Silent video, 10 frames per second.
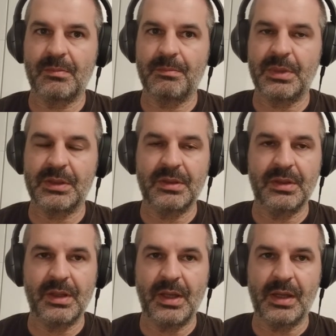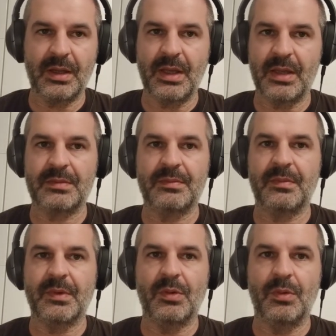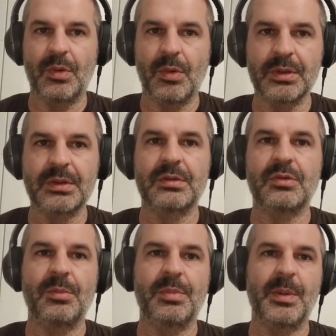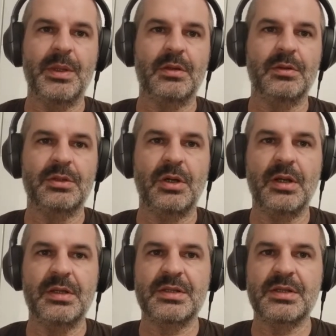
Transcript: But yet, we want to implement controllers,